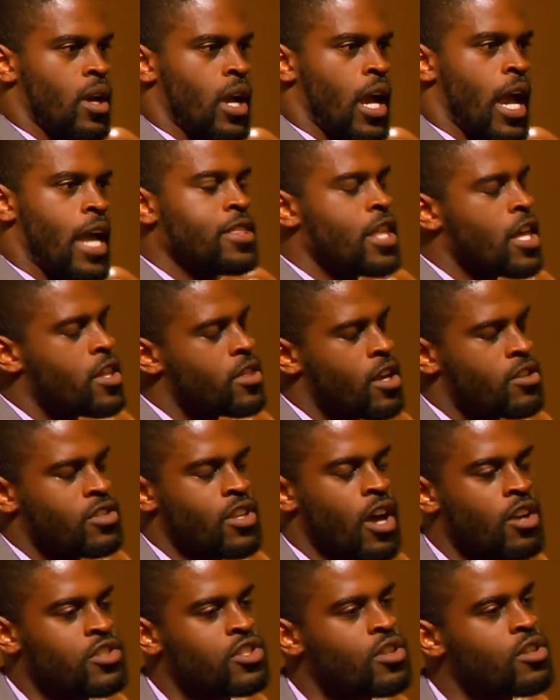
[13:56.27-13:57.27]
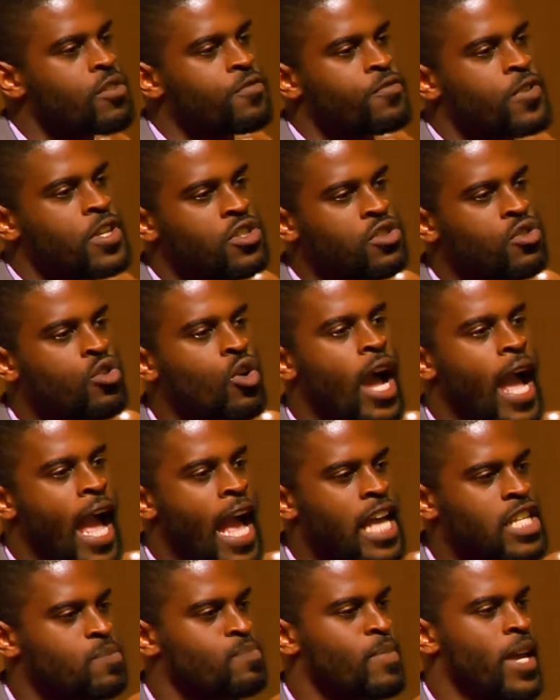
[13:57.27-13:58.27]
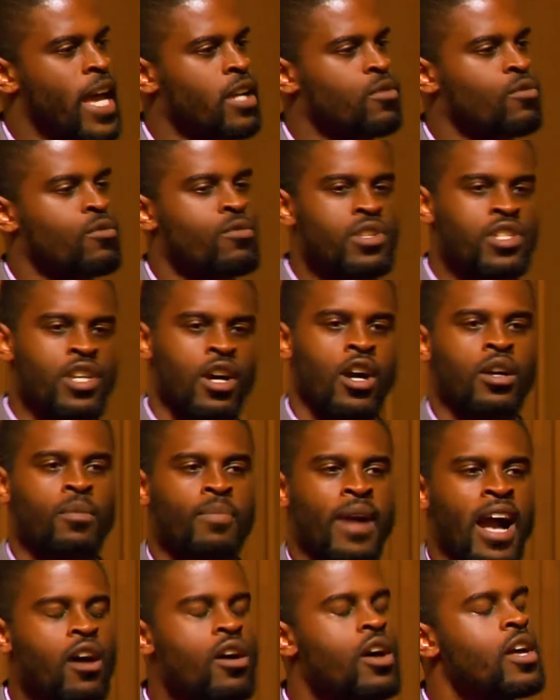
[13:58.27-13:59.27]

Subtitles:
And then there's also the physical aspect when we talk about